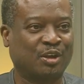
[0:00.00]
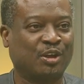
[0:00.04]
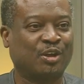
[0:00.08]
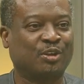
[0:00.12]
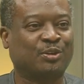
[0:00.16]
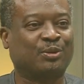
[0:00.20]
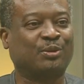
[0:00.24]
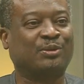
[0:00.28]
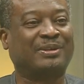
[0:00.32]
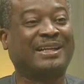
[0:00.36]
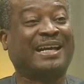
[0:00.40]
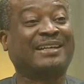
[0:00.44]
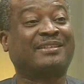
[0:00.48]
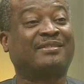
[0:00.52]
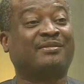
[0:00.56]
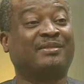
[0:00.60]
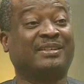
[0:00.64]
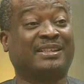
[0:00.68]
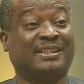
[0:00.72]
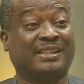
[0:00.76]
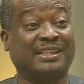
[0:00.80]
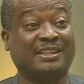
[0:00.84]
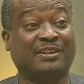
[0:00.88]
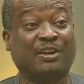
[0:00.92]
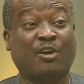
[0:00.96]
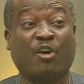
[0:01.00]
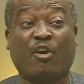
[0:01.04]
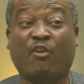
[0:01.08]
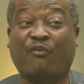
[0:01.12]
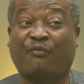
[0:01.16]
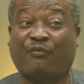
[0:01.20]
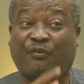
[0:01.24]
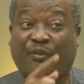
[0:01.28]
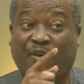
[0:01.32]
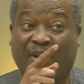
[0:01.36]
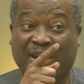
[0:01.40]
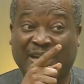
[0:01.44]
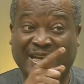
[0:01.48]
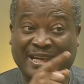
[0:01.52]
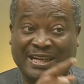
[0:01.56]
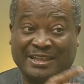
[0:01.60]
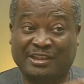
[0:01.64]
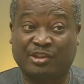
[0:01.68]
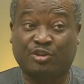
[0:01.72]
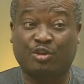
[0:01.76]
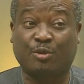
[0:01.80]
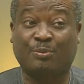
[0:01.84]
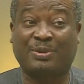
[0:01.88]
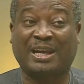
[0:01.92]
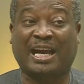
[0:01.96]
So that receipt, for it
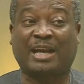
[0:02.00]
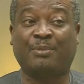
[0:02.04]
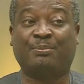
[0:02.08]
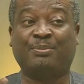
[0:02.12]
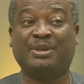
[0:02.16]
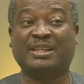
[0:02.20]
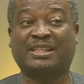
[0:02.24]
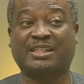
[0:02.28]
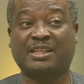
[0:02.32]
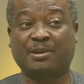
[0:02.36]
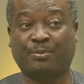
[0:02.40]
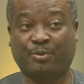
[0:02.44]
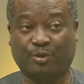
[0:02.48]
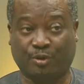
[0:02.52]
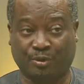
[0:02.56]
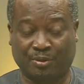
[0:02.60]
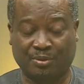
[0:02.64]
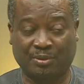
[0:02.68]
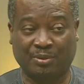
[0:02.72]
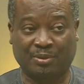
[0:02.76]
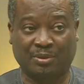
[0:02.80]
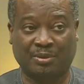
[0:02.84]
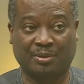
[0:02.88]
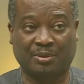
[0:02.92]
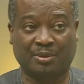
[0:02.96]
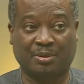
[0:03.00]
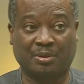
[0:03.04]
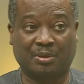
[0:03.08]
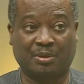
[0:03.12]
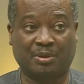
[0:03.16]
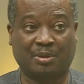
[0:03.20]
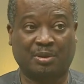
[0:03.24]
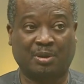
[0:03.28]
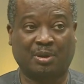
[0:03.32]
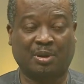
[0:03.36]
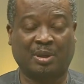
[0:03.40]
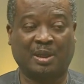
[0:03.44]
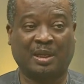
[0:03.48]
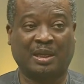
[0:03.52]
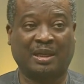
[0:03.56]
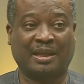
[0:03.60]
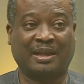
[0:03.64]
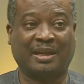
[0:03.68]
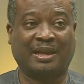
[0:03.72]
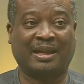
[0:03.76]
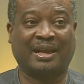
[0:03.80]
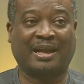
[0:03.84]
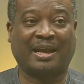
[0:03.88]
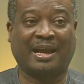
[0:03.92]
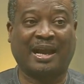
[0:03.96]
to be admissible
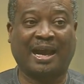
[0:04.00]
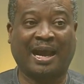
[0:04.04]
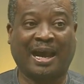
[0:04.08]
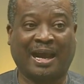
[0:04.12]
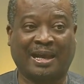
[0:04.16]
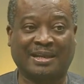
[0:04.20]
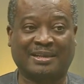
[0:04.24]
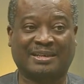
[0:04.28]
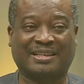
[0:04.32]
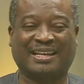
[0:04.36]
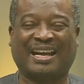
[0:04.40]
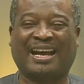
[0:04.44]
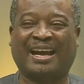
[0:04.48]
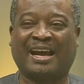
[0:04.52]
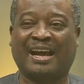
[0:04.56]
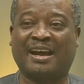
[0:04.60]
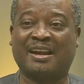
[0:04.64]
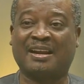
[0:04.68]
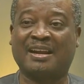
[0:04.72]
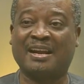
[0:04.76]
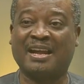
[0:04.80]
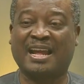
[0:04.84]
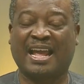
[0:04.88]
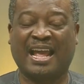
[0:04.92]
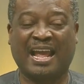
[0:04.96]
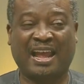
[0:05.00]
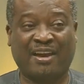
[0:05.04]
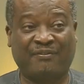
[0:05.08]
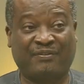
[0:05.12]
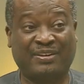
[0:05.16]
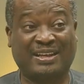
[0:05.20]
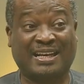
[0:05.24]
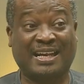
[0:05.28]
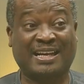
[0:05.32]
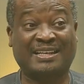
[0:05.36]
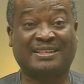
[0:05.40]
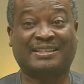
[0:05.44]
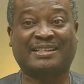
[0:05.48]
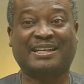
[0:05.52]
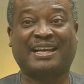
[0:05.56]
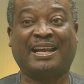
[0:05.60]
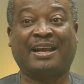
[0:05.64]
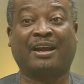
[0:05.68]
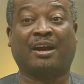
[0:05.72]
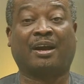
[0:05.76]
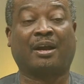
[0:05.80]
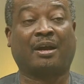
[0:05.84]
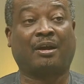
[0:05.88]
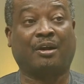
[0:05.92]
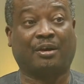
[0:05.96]
as an evidence
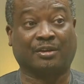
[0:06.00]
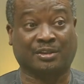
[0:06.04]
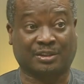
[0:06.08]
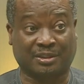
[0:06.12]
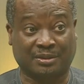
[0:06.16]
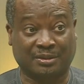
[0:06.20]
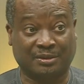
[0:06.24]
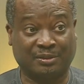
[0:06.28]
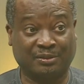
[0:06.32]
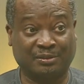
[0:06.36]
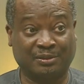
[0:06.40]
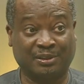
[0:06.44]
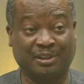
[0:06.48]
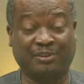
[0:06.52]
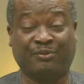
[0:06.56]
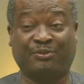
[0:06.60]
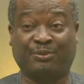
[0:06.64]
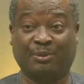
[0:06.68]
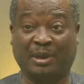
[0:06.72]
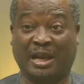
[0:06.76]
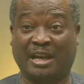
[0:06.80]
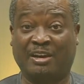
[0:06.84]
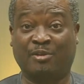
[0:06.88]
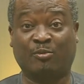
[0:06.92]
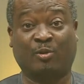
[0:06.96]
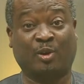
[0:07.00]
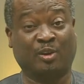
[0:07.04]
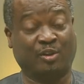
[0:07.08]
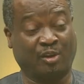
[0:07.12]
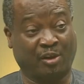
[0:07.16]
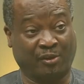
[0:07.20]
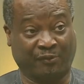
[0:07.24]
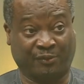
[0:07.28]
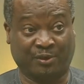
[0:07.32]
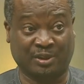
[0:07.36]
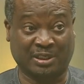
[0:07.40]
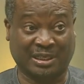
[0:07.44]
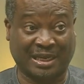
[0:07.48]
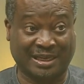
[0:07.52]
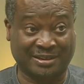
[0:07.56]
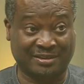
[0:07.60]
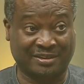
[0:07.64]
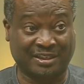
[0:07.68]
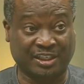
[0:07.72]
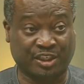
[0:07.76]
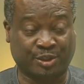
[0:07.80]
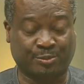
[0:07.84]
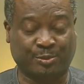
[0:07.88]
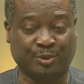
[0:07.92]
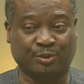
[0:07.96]
in court, if any one of us has
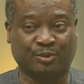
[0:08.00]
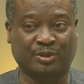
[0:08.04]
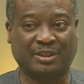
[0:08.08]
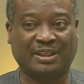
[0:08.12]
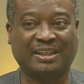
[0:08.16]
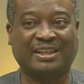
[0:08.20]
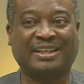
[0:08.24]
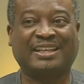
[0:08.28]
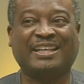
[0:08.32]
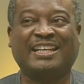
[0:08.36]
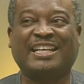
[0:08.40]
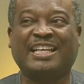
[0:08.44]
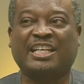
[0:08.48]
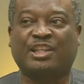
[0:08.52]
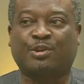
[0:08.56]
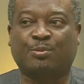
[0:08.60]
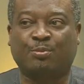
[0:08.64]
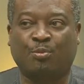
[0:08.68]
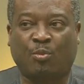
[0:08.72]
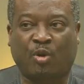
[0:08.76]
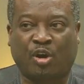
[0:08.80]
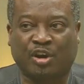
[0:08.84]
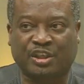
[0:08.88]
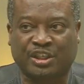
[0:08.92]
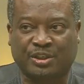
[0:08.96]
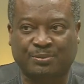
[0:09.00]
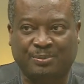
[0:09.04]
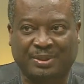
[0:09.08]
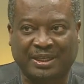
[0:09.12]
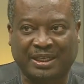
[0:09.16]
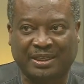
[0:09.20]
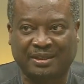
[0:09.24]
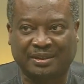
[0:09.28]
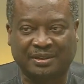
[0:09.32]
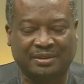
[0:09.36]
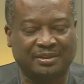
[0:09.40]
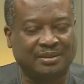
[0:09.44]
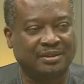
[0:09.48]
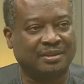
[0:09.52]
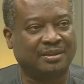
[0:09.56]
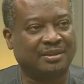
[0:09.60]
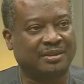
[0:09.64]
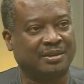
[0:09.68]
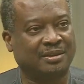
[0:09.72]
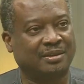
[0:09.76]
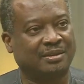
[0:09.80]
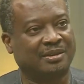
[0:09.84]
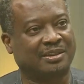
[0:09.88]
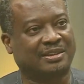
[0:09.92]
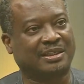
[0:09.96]
dispute, it must be
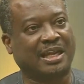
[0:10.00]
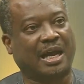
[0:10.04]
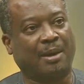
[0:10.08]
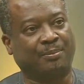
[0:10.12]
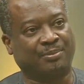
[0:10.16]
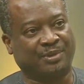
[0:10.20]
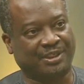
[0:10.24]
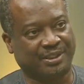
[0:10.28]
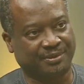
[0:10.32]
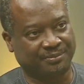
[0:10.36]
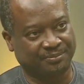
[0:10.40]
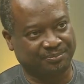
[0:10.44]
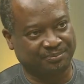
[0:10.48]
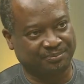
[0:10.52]
stamped.